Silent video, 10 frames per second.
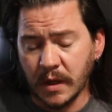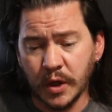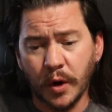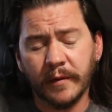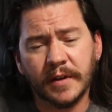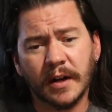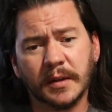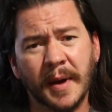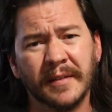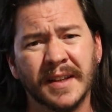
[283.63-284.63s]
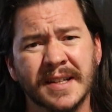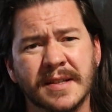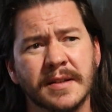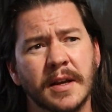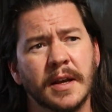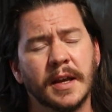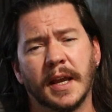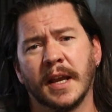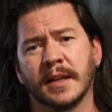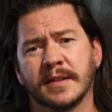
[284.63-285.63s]
I've talked about this
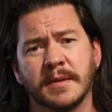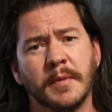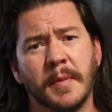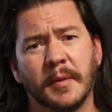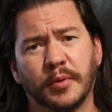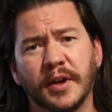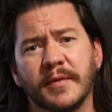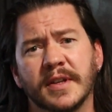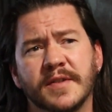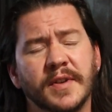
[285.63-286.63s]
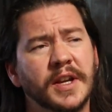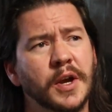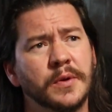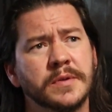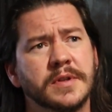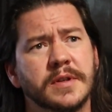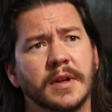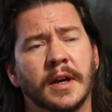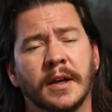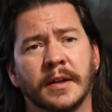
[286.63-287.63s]
in some of my previous videos.
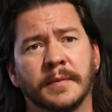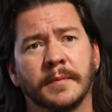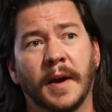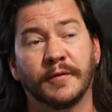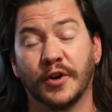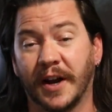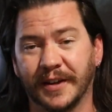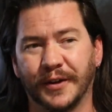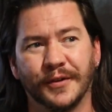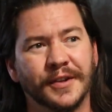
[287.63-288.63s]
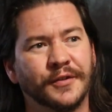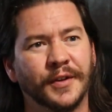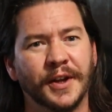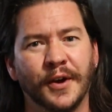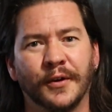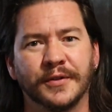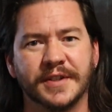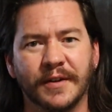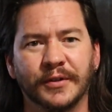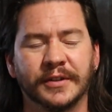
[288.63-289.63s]
I've tried to do this video
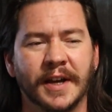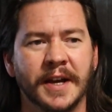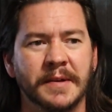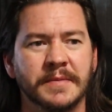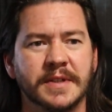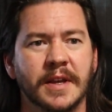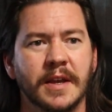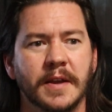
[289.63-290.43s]
several times,